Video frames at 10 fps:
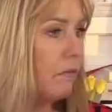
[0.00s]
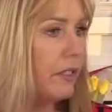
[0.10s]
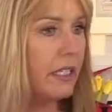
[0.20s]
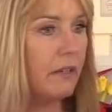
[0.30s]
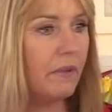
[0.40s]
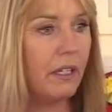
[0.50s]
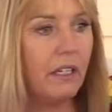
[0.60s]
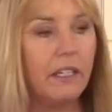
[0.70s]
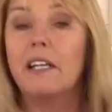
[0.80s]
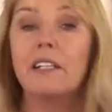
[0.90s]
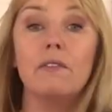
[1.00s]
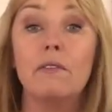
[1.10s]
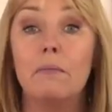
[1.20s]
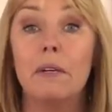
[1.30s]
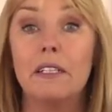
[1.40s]
you see something like that,
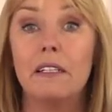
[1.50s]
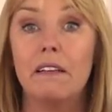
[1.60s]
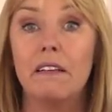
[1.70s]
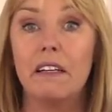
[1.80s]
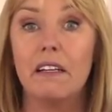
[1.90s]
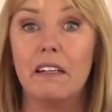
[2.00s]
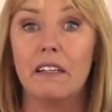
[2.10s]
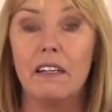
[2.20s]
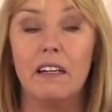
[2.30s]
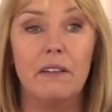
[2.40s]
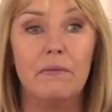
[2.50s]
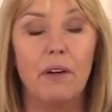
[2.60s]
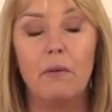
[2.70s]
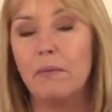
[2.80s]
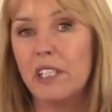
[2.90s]
automatically think,
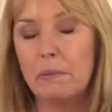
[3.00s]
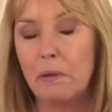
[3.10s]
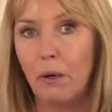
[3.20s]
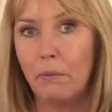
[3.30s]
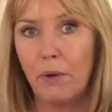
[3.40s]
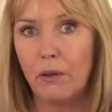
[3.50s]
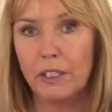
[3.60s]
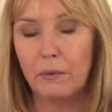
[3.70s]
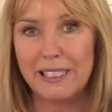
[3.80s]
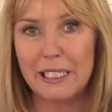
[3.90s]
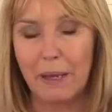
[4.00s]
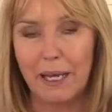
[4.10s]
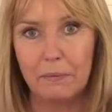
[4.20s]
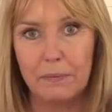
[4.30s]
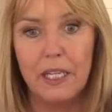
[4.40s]
oh, I'm going to be bombarded with
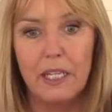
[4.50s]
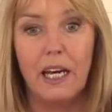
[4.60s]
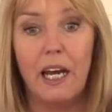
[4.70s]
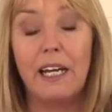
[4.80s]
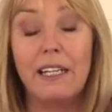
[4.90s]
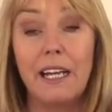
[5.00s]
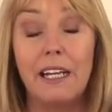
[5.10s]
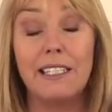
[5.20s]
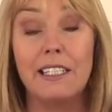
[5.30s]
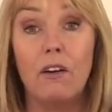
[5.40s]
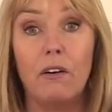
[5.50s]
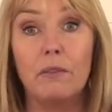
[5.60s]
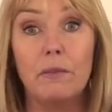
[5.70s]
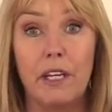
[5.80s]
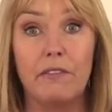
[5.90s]
spam. It's
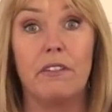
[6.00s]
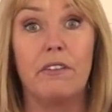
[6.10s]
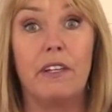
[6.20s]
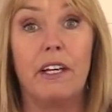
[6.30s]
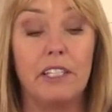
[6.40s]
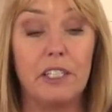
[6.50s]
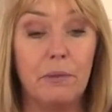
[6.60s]
not. We don't do that.